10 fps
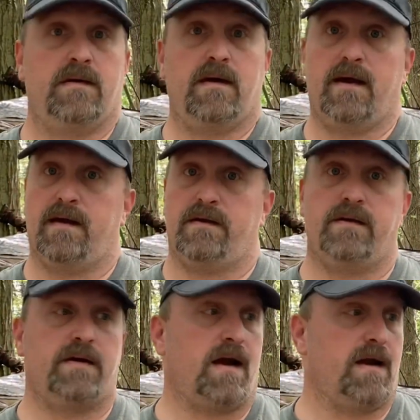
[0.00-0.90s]
and
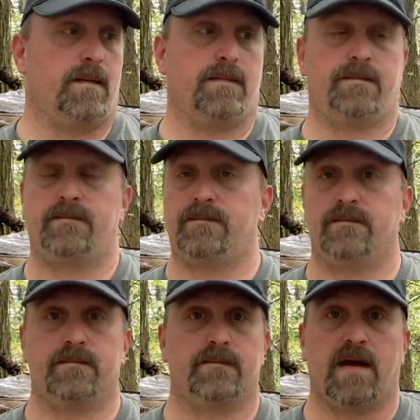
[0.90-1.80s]
you got
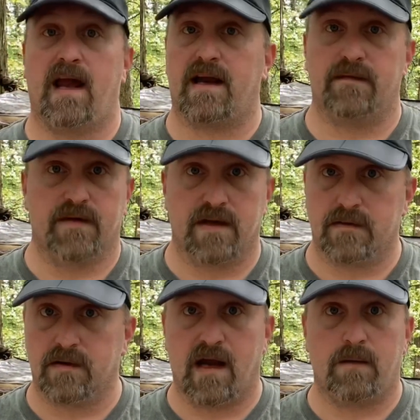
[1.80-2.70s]
a heck of a
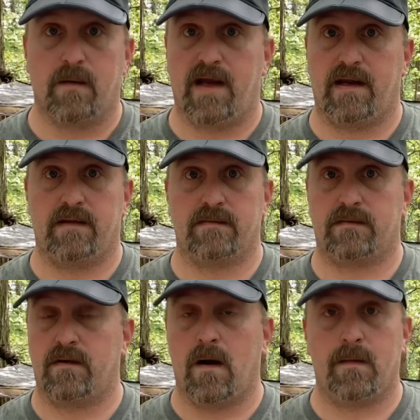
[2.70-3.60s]
lightweight
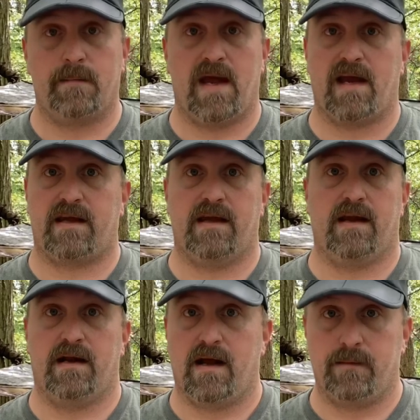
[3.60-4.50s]
compact
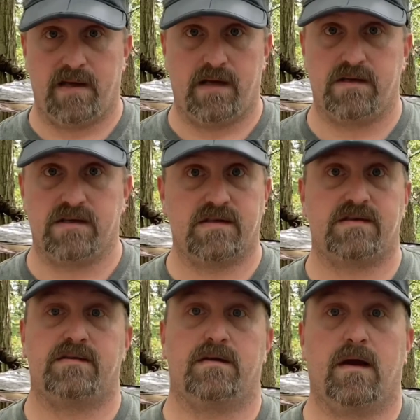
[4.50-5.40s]
kit. I mean,
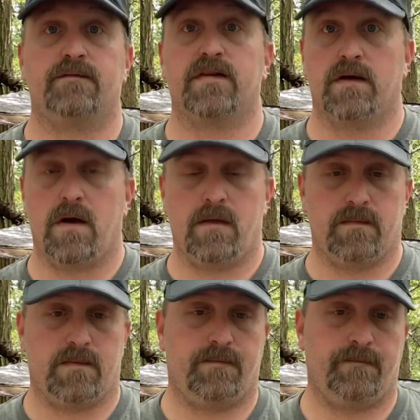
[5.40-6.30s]
just a phenomenal.